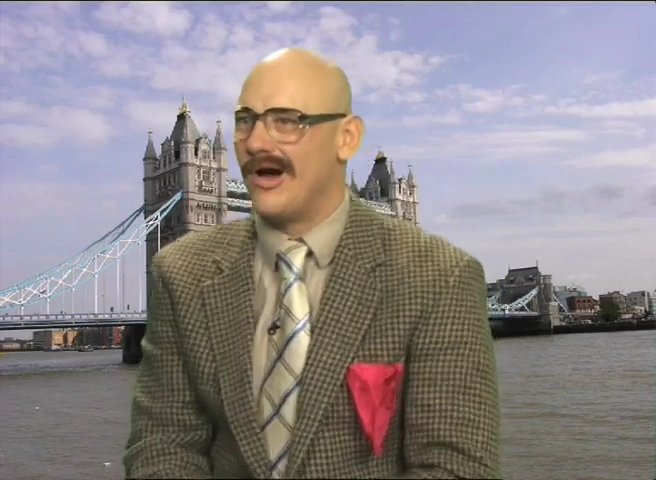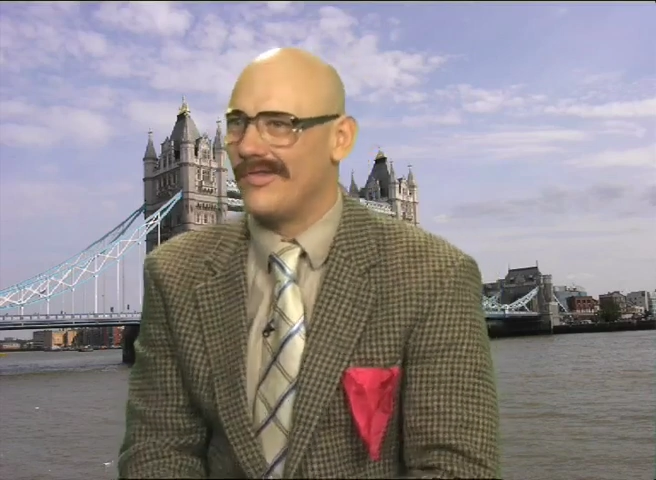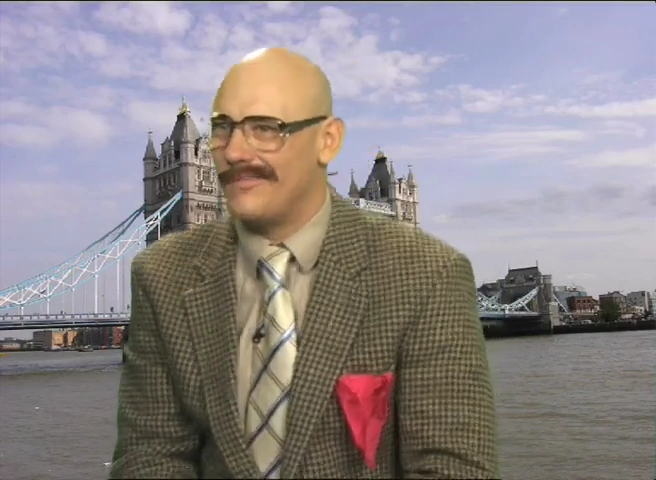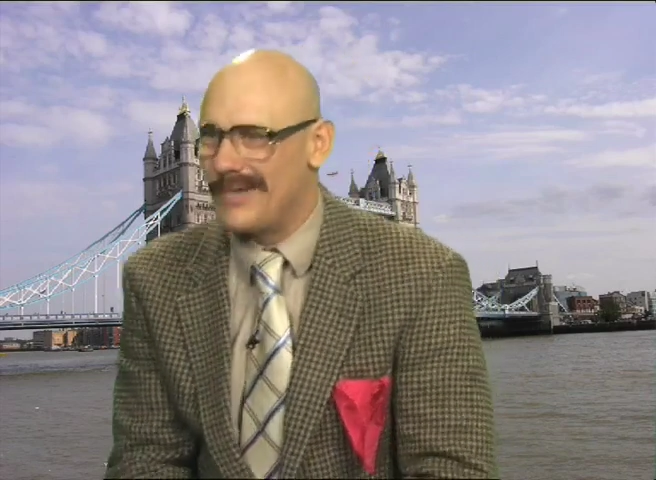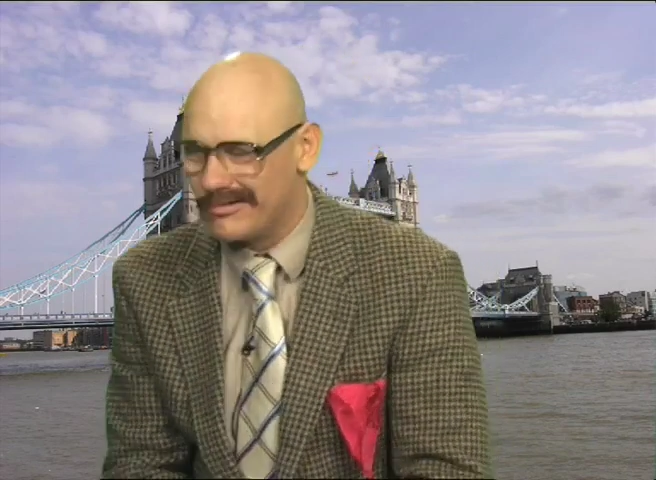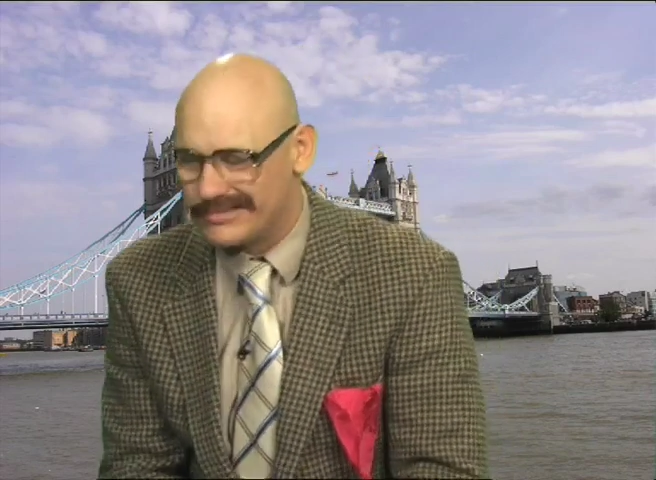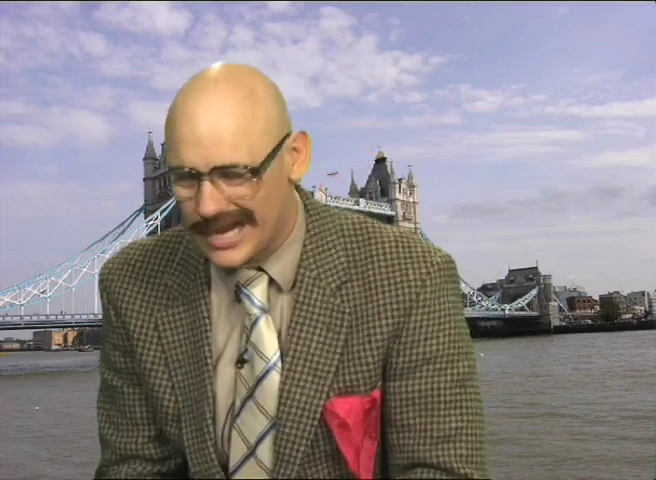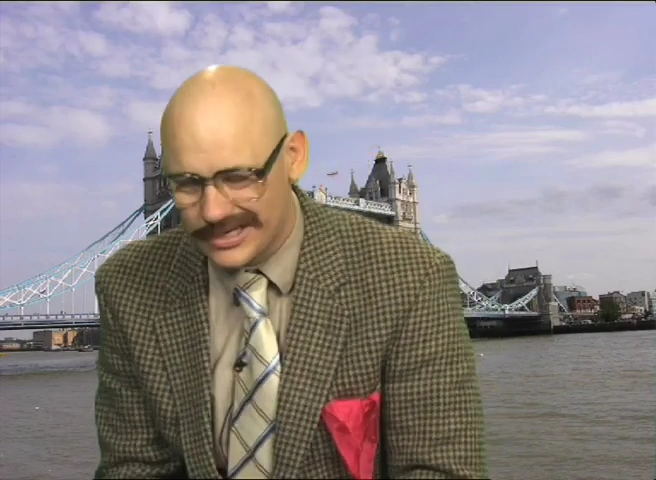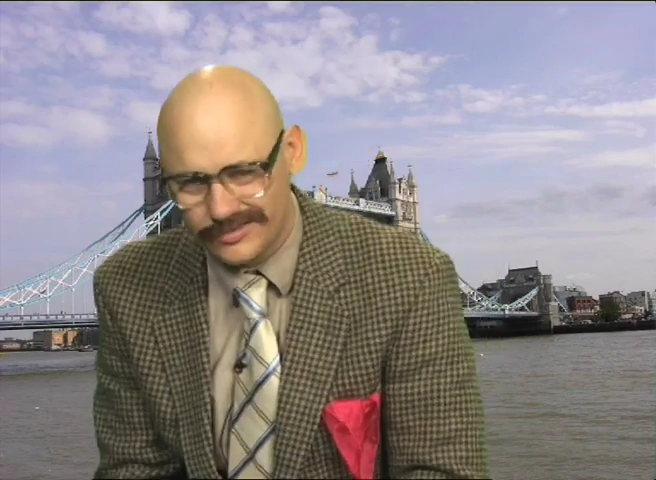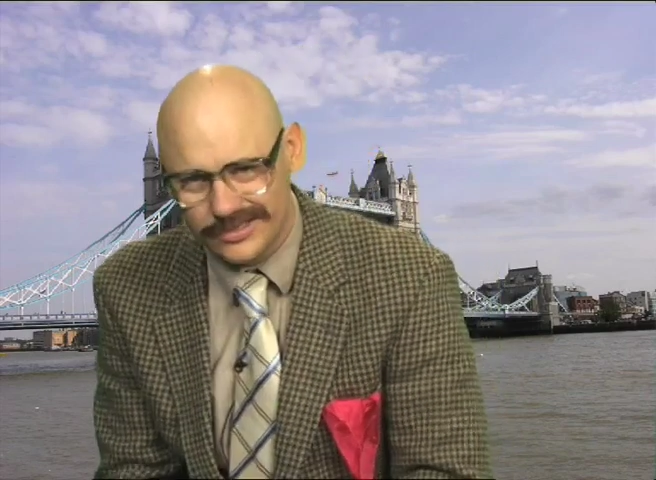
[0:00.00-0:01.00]
on the poll
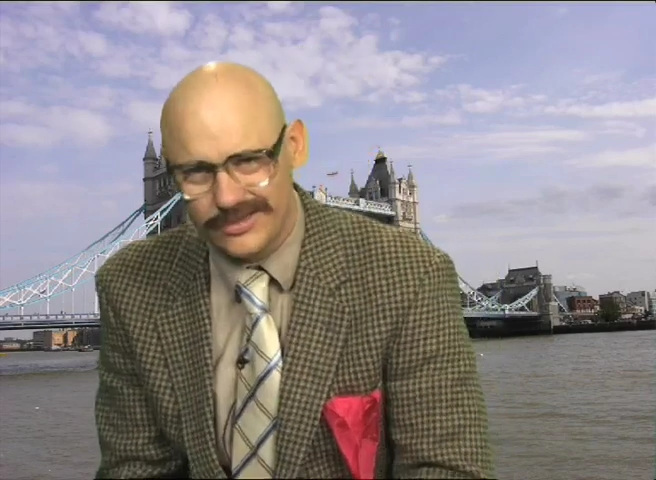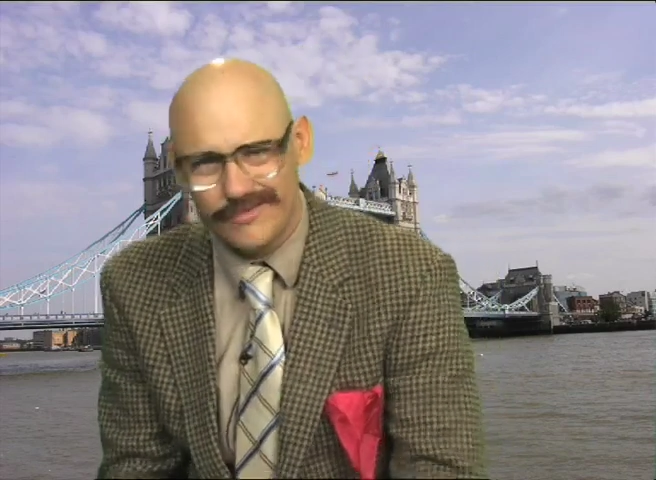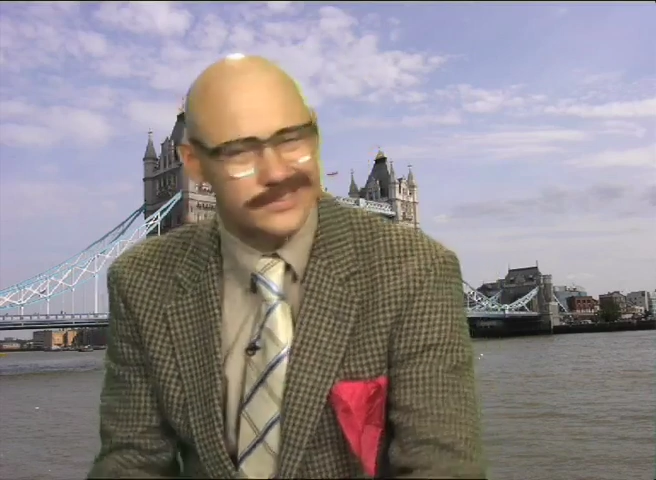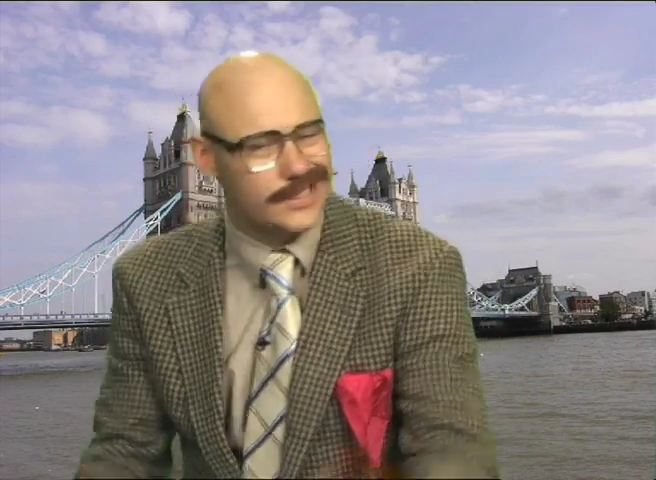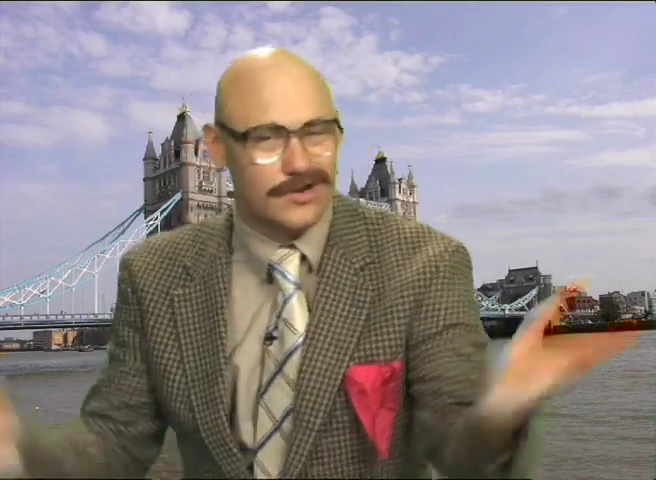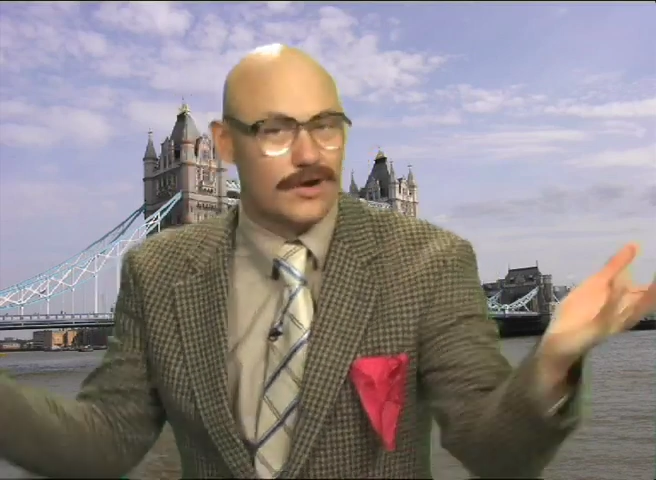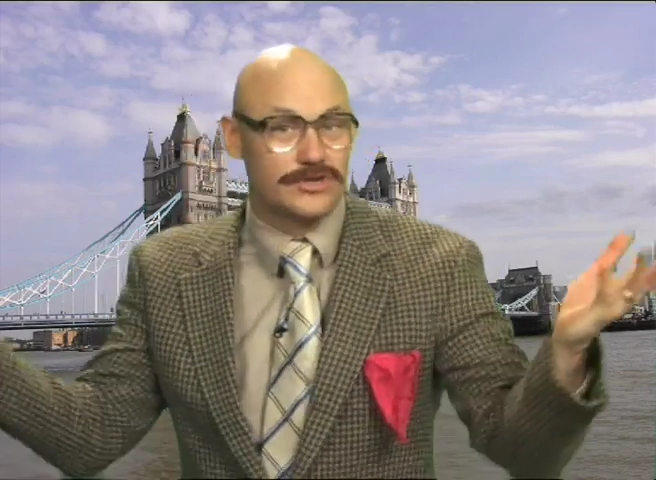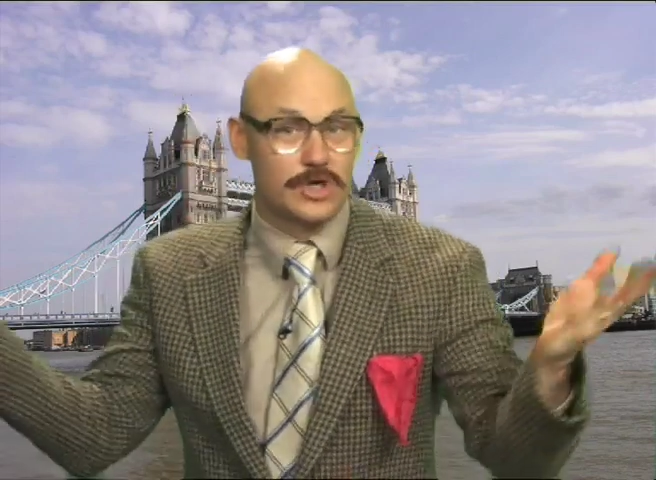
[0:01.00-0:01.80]
tax, which is obviously not a